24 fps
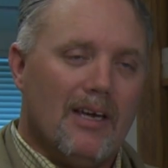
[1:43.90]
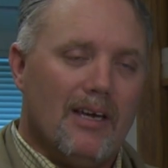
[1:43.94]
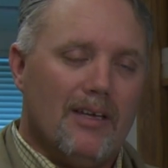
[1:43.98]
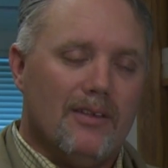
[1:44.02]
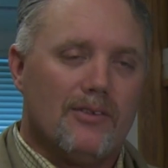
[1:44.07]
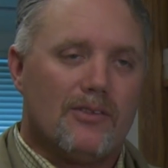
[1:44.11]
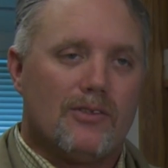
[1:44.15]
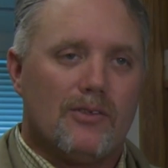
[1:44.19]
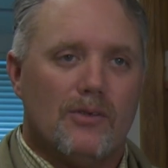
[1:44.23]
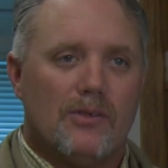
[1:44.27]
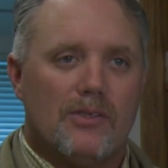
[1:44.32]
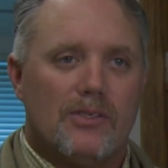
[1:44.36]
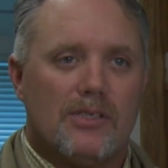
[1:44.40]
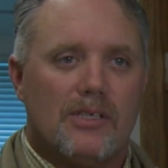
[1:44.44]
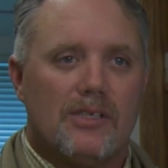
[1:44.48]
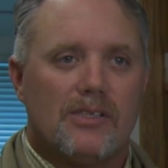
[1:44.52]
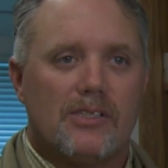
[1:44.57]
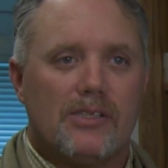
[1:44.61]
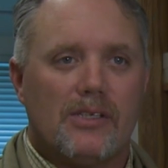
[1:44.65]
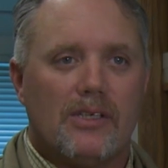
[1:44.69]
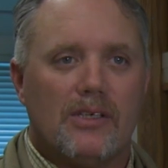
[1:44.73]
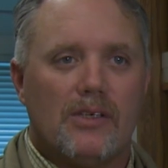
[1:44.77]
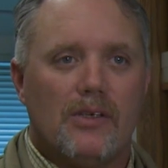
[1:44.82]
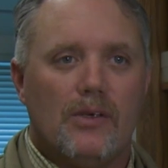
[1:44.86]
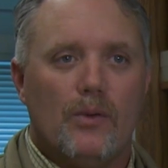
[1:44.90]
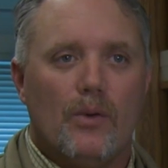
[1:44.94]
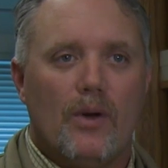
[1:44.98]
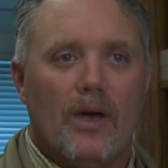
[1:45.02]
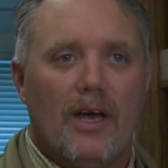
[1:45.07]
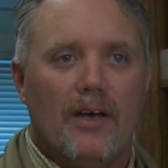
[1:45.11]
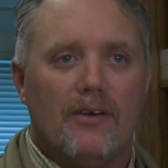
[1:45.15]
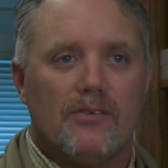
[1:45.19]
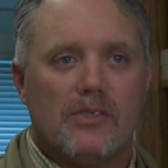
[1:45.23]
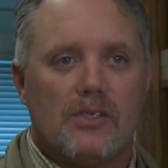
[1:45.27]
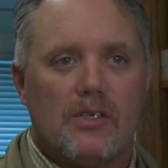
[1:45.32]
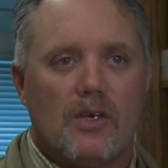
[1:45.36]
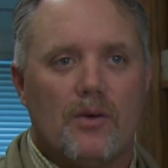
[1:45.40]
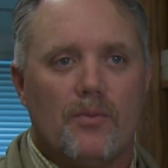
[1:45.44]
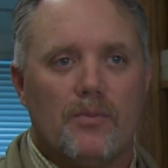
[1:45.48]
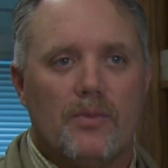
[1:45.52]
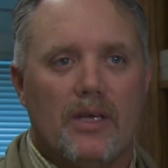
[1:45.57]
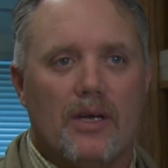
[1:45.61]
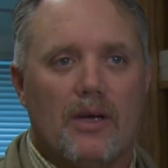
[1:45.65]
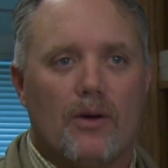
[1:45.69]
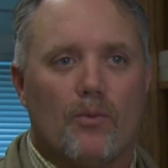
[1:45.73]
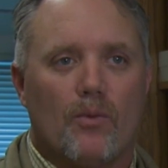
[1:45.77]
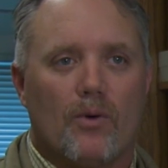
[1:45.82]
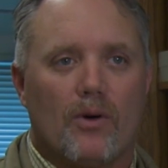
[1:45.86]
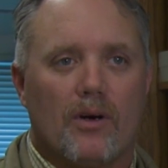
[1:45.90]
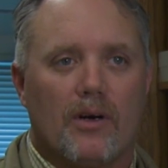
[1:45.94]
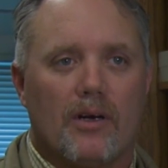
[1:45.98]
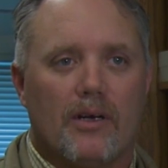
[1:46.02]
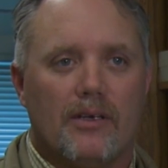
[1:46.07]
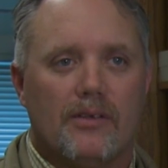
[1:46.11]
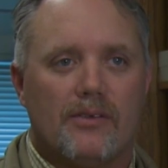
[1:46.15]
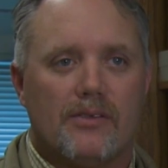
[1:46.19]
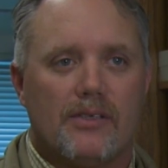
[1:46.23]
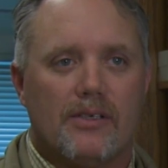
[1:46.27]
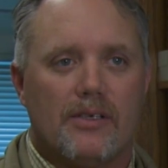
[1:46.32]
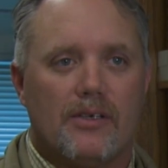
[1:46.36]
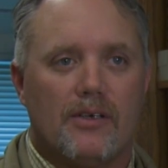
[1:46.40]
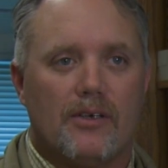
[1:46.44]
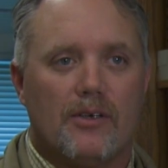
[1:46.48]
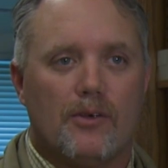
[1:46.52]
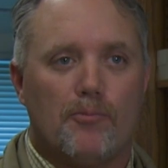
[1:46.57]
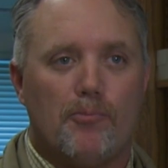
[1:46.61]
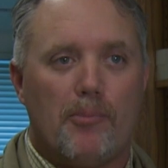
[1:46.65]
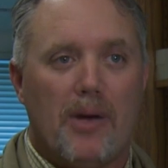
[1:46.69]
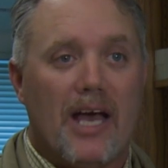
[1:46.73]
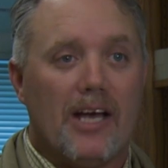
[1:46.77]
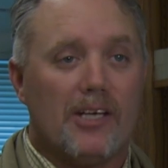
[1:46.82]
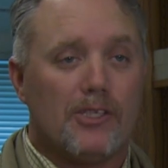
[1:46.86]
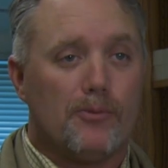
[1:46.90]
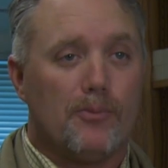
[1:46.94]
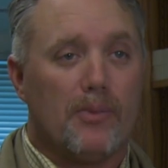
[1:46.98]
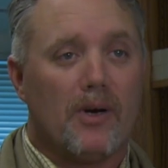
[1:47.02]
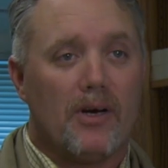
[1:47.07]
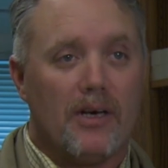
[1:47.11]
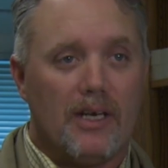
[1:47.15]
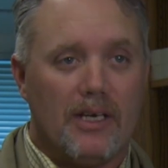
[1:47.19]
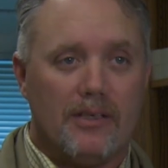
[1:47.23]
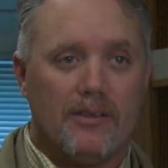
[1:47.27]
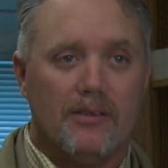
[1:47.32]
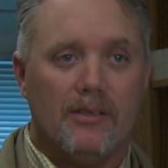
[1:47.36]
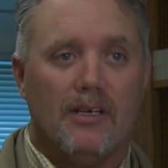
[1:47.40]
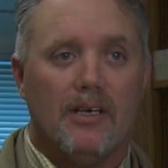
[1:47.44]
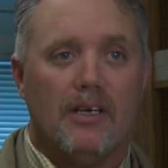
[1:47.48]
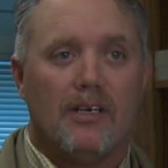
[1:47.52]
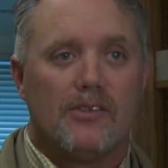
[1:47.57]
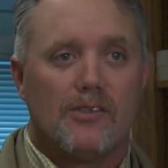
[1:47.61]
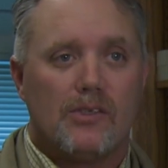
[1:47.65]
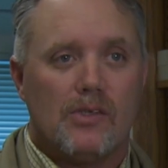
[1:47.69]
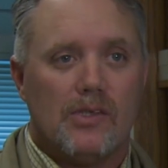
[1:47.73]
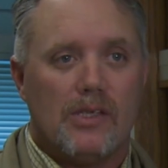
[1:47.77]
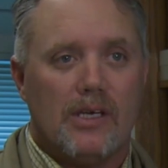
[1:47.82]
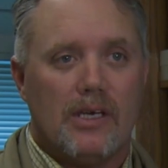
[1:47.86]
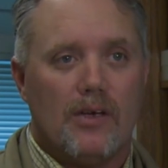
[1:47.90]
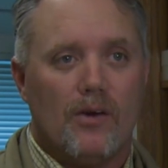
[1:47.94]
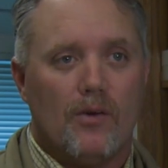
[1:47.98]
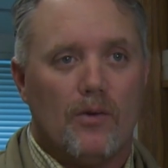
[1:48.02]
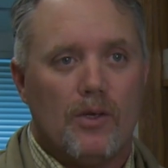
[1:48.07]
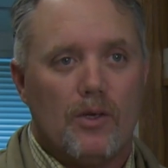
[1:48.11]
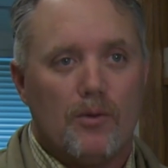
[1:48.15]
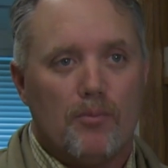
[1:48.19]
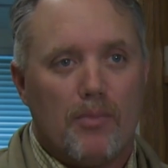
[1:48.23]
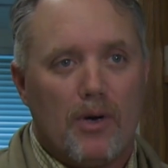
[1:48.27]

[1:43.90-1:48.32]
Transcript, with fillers: And so essentially you have some that were considered patch burning, so they only